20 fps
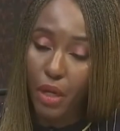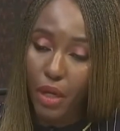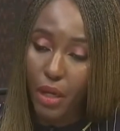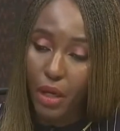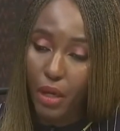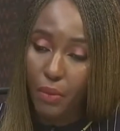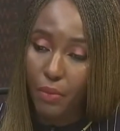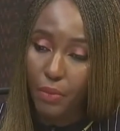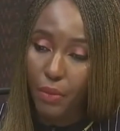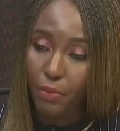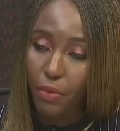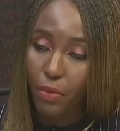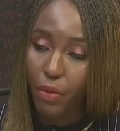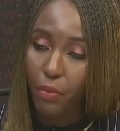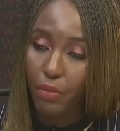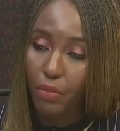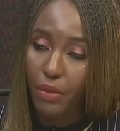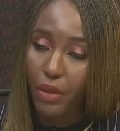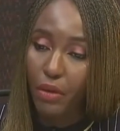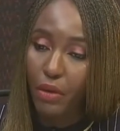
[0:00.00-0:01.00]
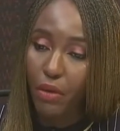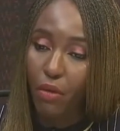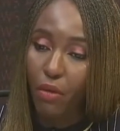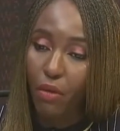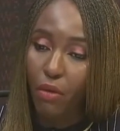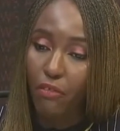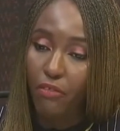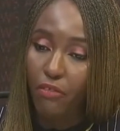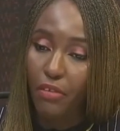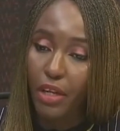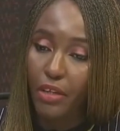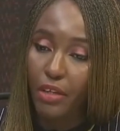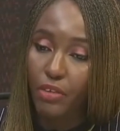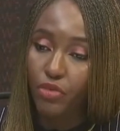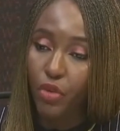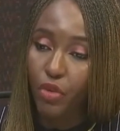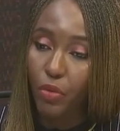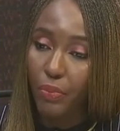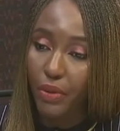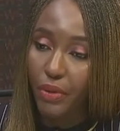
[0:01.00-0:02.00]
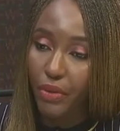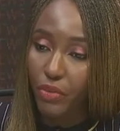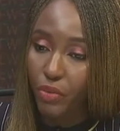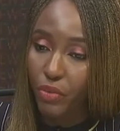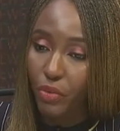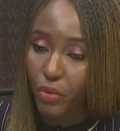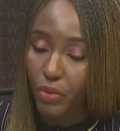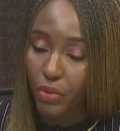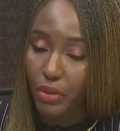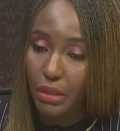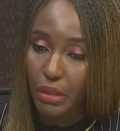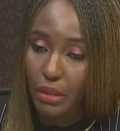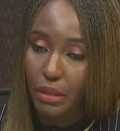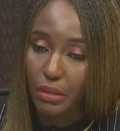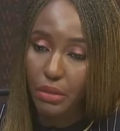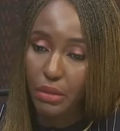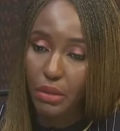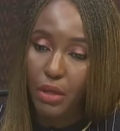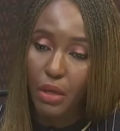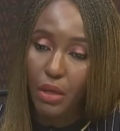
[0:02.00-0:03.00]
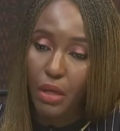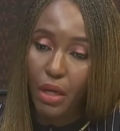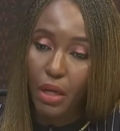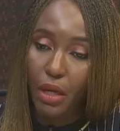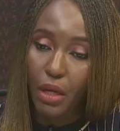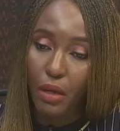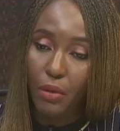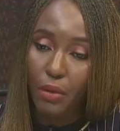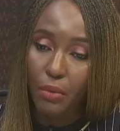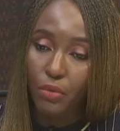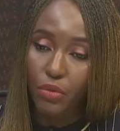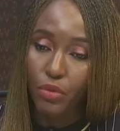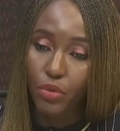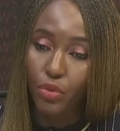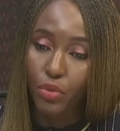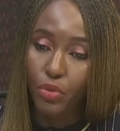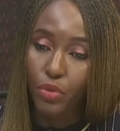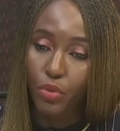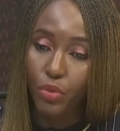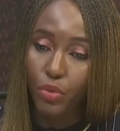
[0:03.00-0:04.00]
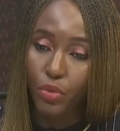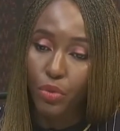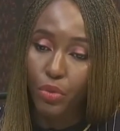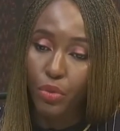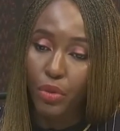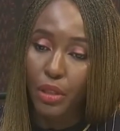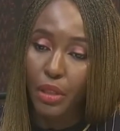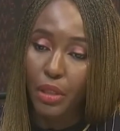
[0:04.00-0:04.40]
the public or philanthropic sources to